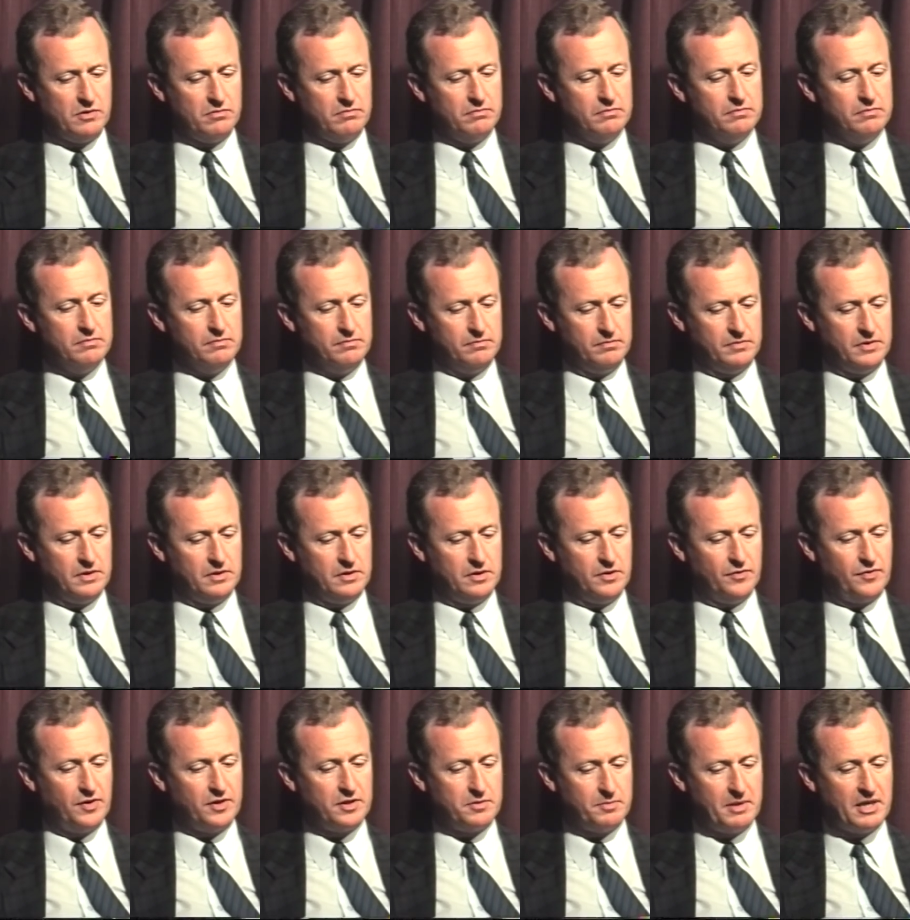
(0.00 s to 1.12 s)
the, the
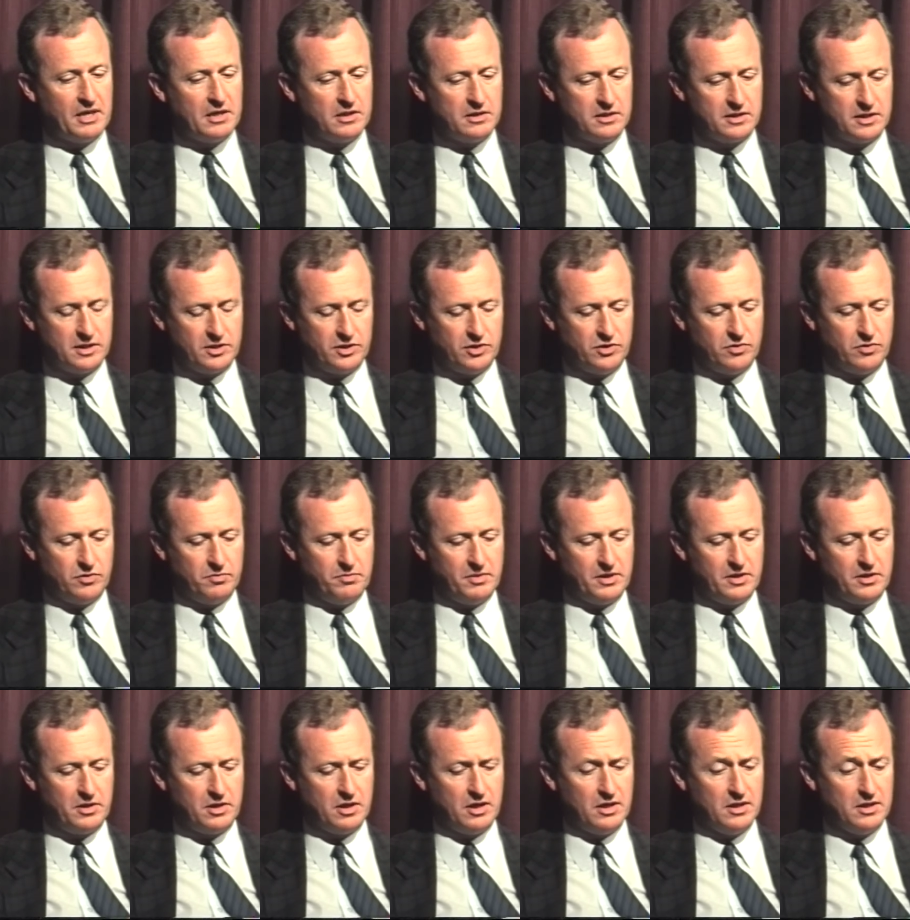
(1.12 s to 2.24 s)
fundamental decision to
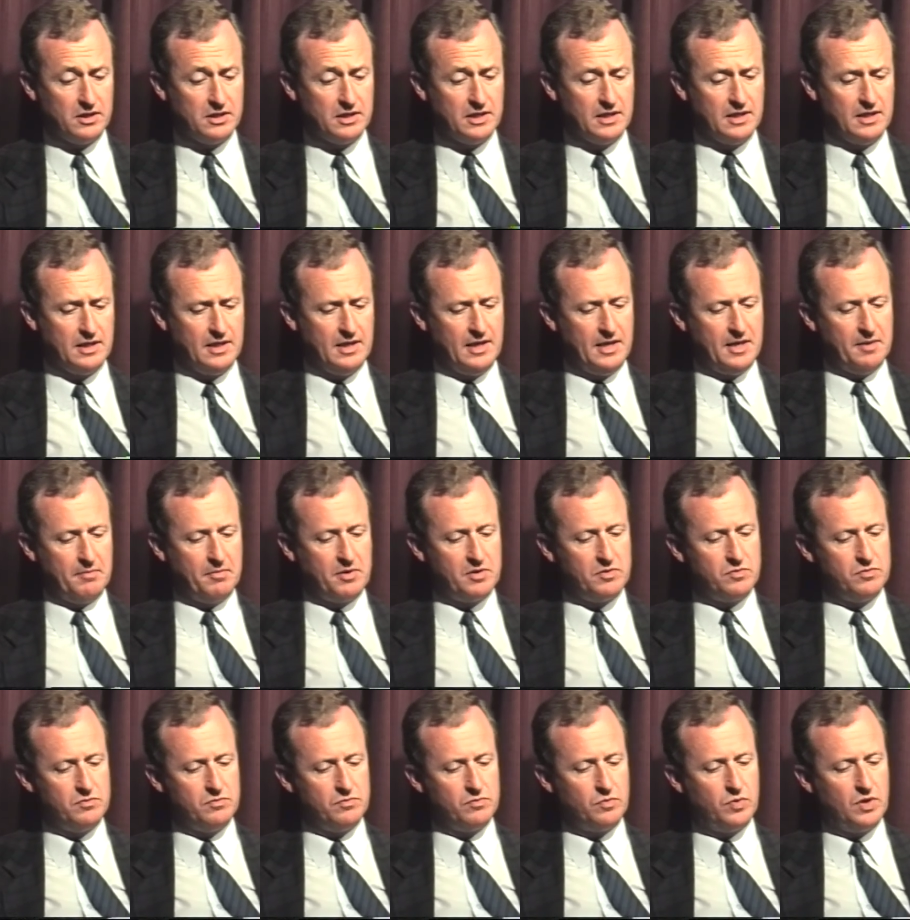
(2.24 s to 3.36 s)
admit girls, but
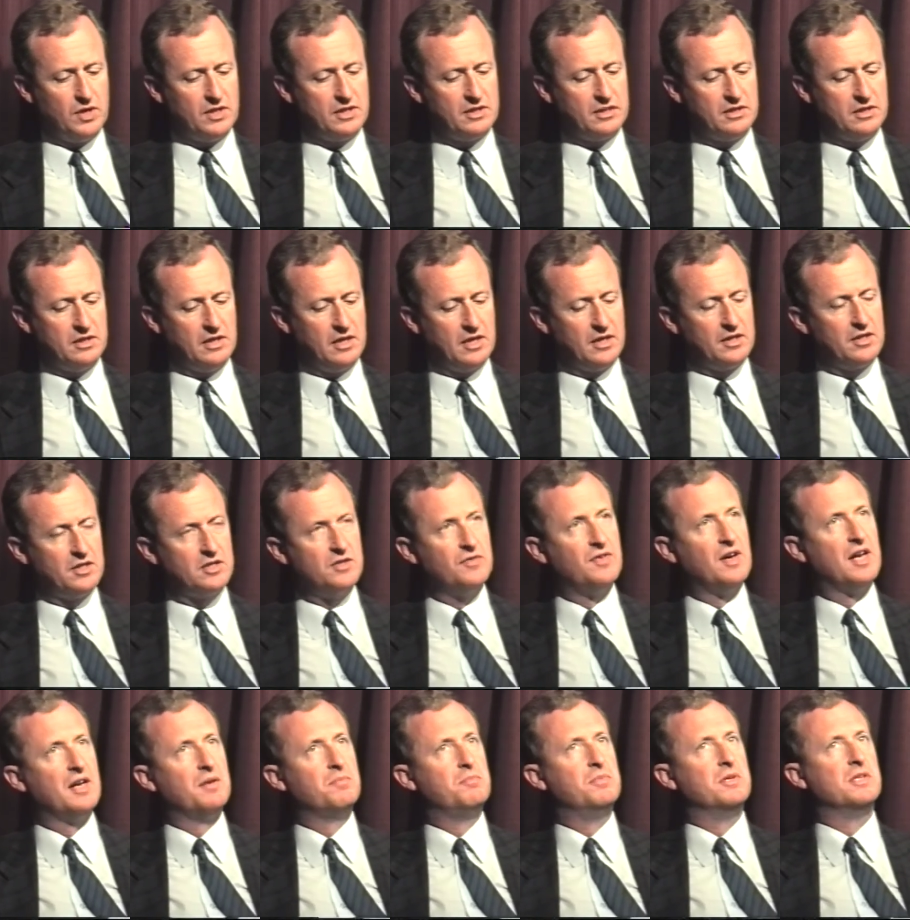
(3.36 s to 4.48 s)
what other
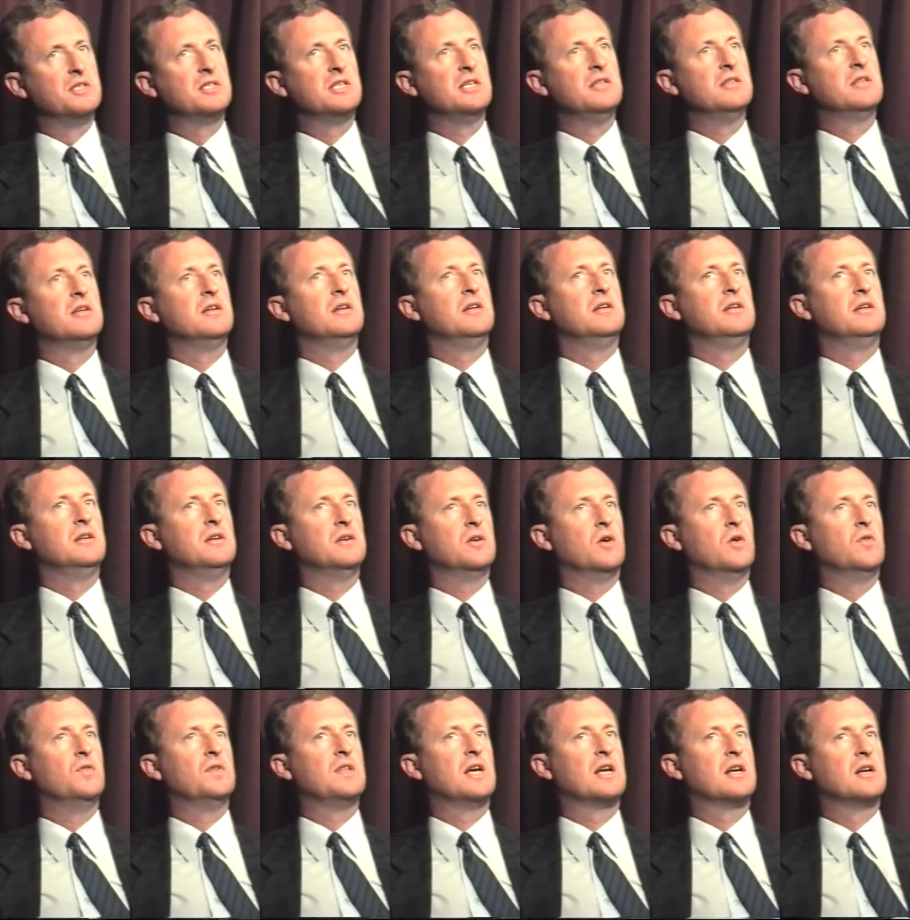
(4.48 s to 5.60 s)
developments in the uh,
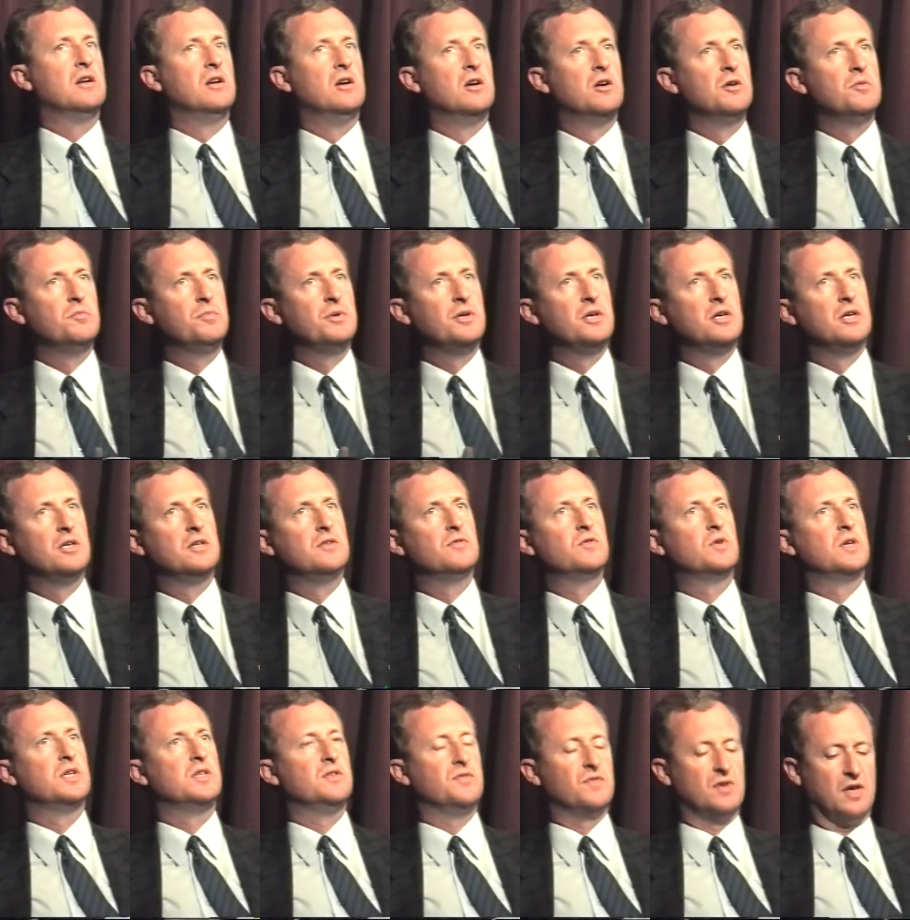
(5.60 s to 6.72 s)
over that long period of
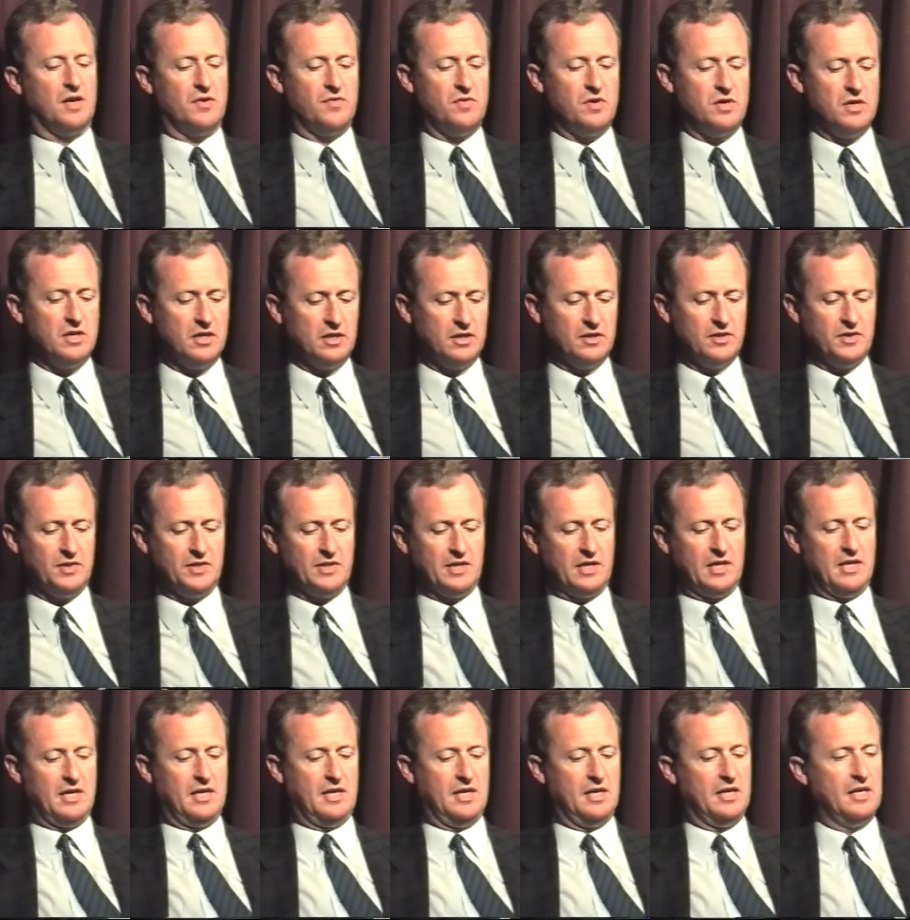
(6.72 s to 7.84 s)
hmm. 25 mm. years
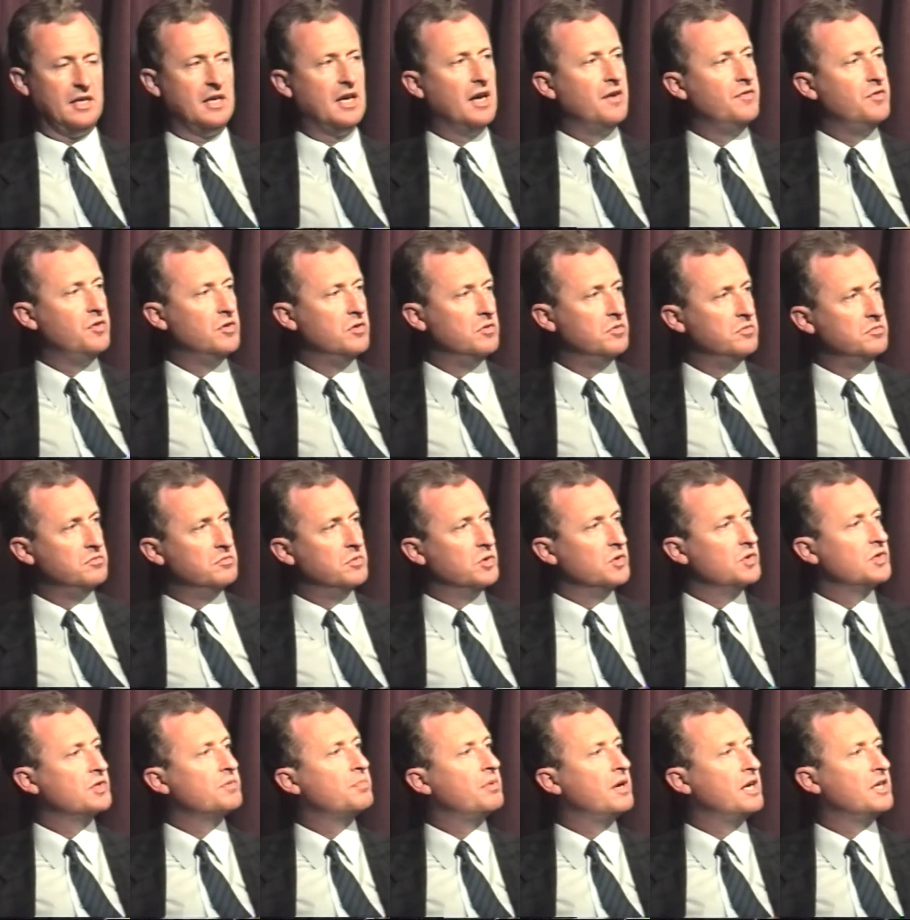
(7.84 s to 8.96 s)
gave you
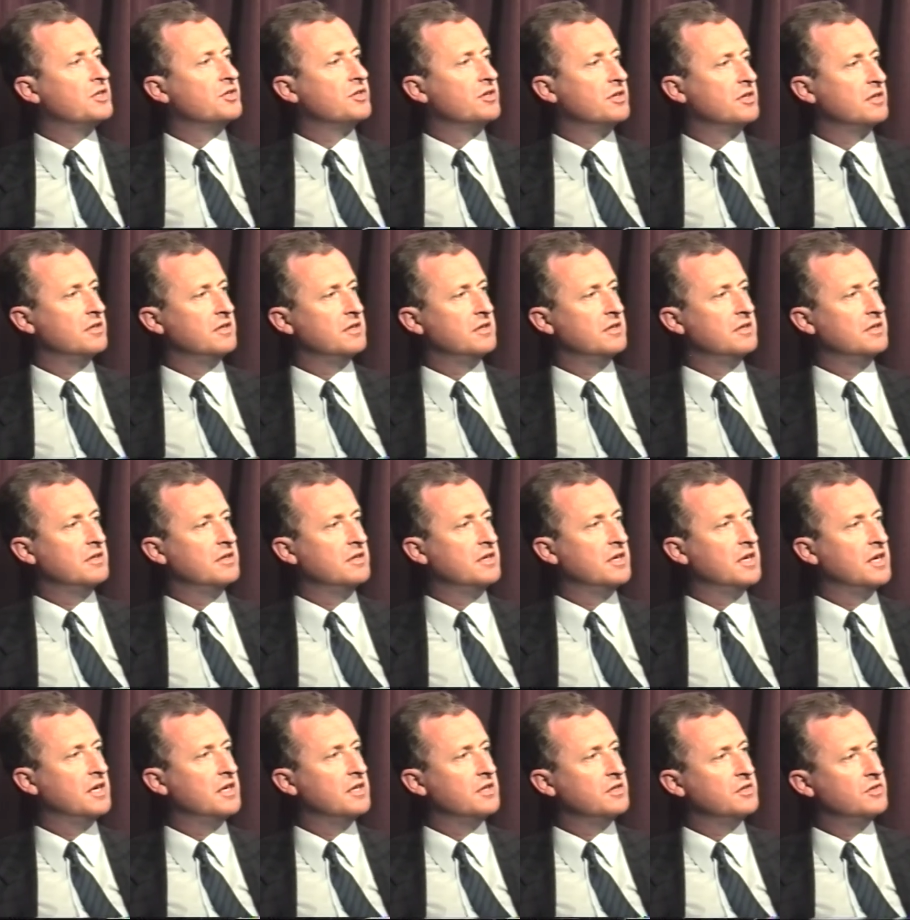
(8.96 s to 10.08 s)
most pleasure
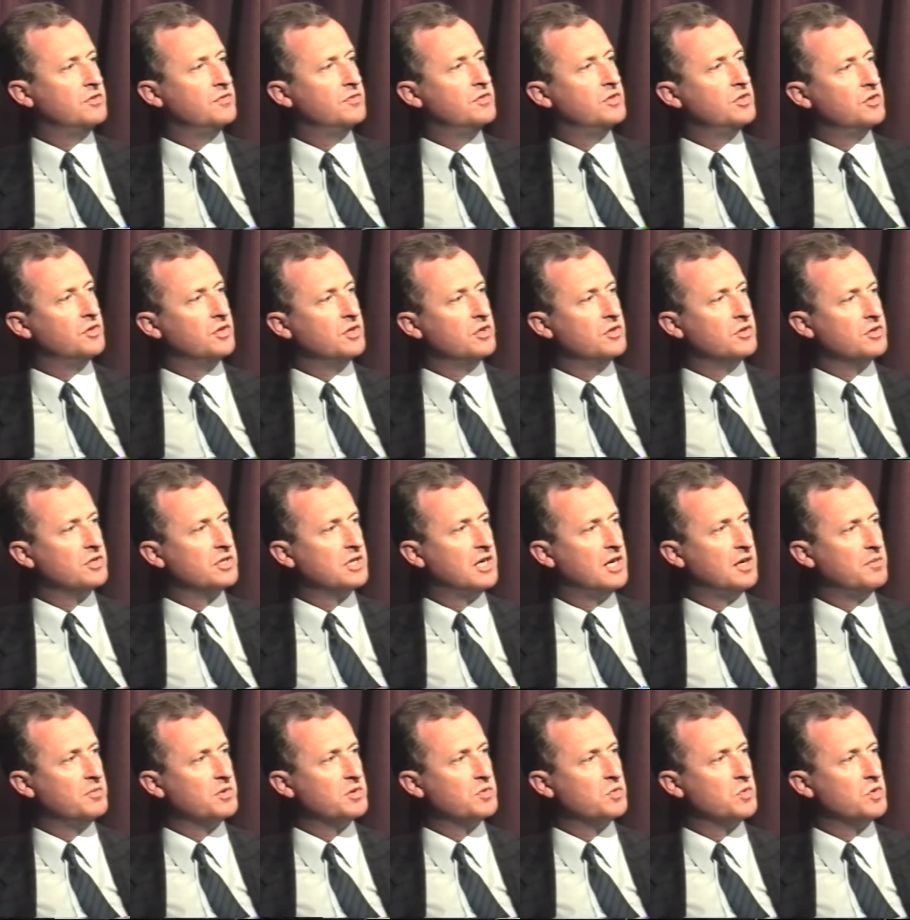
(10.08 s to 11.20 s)
uh, during your
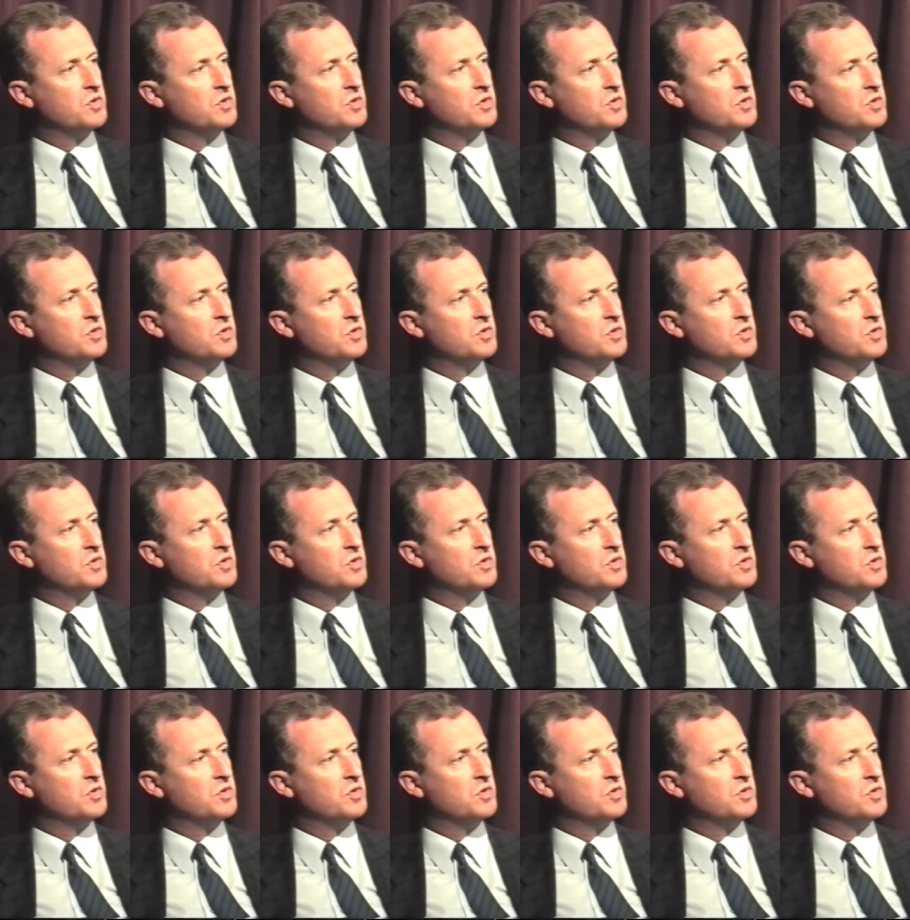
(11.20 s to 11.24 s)
time as